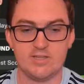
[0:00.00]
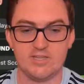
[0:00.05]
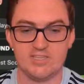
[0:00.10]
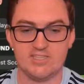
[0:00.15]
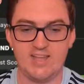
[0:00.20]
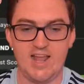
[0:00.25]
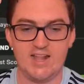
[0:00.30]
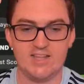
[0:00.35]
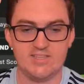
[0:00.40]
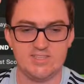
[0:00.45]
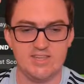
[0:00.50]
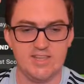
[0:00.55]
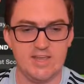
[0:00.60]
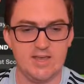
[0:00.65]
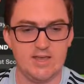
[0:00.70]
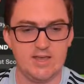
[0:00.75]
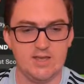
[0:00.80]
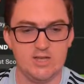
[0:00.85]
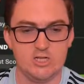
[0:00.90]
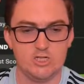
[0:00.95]
The stats
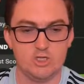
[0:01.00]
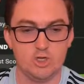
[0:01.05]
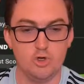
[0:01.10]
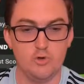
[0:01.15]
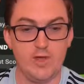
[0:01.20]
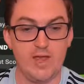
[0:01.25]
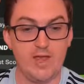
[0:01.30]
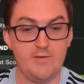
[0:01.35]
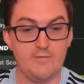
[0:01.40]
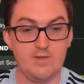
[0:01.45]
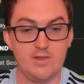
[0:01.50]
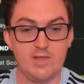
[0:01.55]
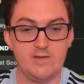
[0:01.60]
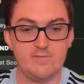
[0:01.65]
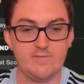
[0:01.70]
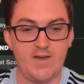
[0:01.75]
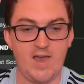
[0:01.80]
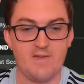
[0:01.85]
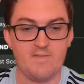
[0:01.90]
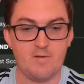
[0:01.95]
there do heavily
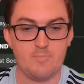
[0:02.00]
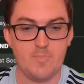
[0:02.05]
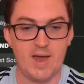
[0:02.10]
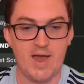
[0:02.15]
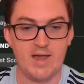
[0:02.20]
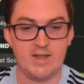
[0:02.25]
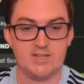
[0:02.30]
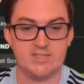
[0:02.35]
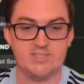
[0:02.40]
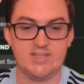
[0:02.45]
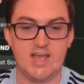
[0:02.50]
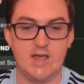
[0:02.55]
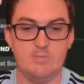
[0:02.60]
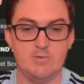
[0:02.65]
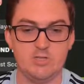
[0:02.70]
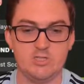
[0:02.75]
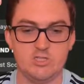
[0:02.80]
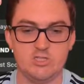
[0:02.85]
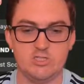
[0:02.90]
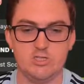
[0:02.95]
favour Partizan,
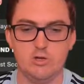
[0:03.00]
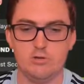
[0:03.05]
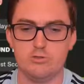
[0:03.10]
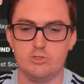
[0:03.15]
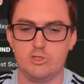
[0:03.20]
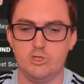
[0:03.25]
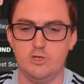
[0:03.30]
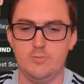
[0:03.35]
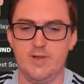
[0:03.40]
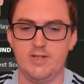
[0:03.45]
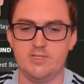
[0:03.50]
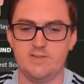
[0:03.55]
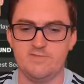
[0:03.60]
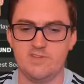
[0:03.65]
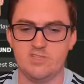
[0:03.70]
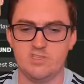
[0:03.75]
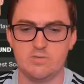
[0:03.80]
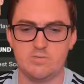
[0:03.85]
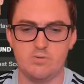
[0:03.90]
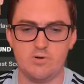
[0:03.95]
which is not too much of
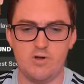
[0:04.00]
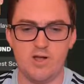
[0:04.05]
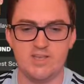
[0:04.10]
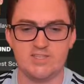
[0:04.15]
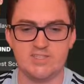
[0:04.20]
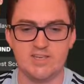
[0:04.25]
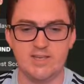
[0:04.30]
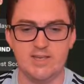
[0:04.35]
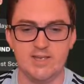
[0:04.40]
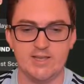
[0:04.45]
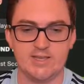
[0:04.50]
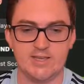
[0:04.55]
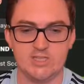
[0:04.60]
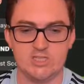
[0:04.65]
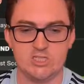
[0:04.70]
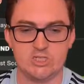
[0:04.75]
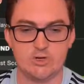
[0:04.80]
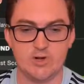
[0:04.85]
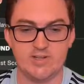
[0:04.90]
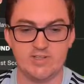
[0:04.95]
a surprise
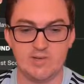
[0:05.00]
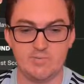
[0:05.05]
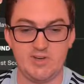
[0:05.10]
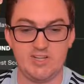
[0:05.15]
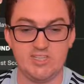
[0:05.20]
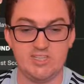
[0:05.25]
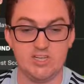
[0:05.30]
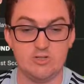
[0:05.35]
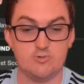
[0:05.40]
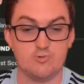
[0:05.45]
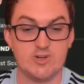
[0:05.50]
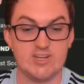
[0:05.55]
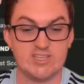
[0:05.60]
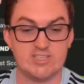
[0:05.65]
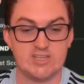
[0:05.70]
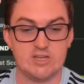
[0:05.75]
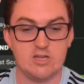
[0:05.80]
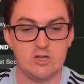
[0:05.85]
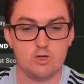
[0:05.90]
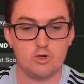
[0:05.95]
considering that we did
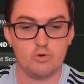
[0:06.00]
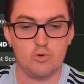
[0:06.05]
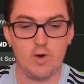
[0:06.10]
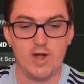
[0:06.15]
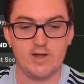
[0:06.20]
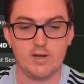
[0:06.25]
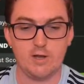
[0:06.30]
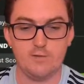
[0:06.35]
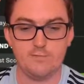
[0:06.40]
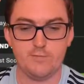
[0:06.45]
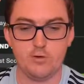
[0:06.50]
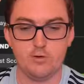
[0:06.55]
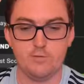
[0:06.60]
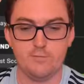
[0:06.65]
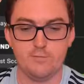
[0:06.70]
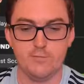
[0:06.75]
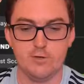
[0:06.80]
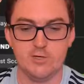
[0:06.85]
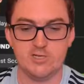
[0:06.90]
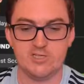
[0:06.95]
rest quite a few
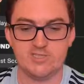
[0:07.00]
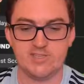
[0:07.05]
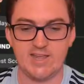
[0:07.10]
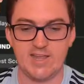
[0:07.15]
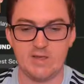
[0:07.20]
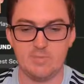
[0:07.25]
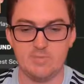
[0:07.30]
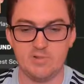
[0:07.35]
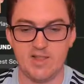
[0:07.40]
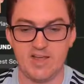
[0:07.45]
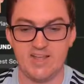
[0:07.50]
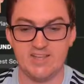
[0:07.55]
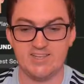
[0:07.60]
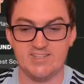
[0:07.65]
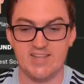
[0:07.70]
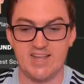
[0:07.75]
first team players.